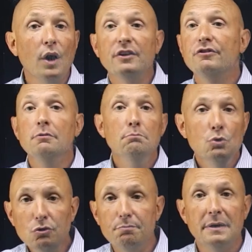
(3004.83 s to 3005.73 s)
is the
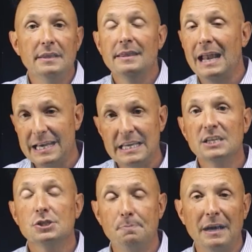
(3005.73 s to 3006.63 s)
movement that I can
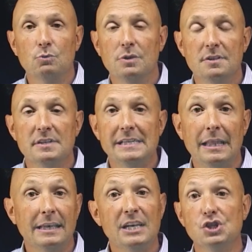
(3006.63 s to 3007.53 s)
expect within this
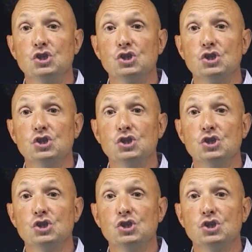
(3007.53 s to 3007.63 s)
allocation?